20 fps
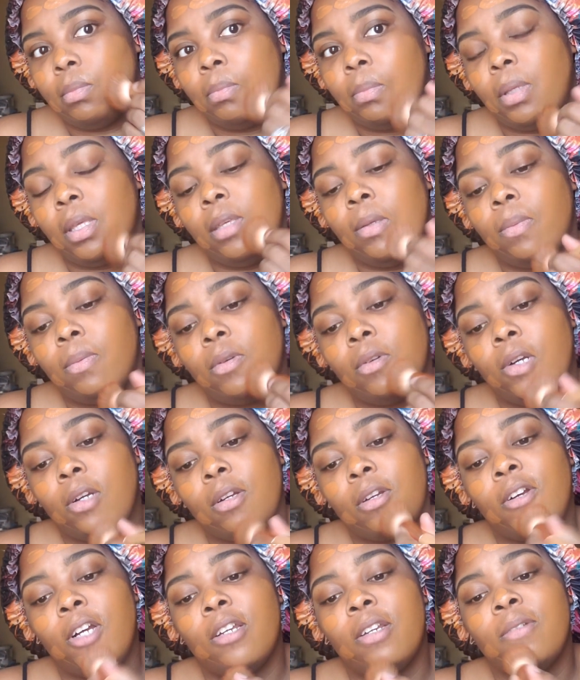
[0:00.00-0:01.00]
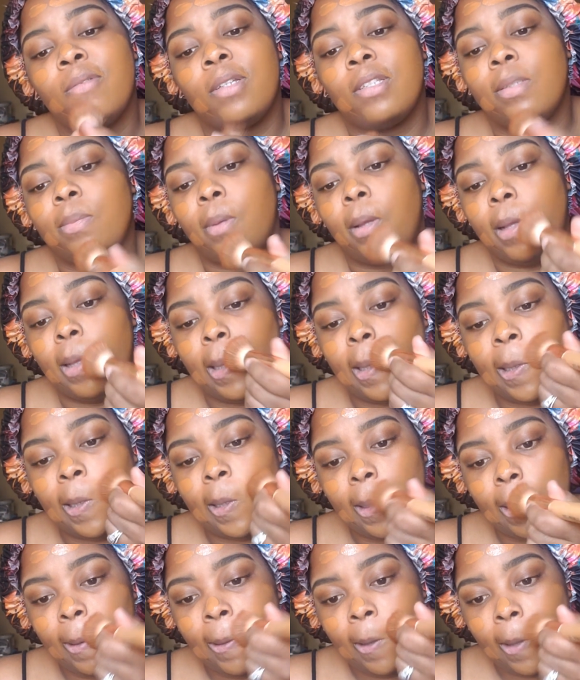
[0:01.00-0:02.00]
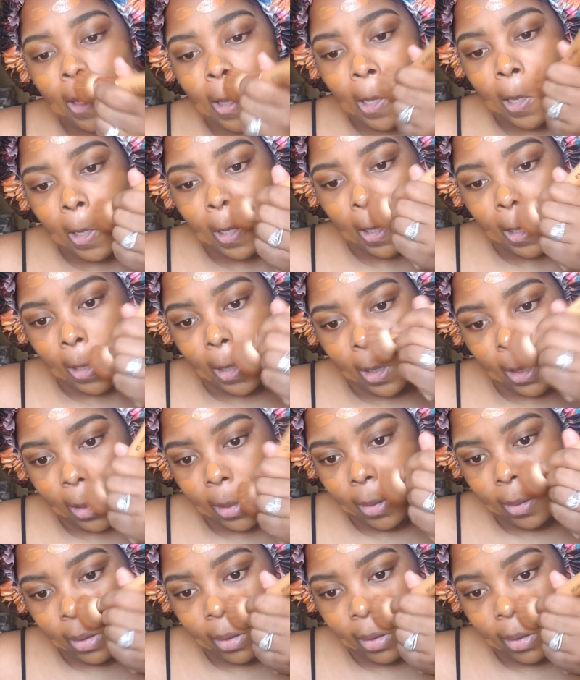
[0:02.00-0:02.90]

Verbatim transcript: people are going to respond, you know.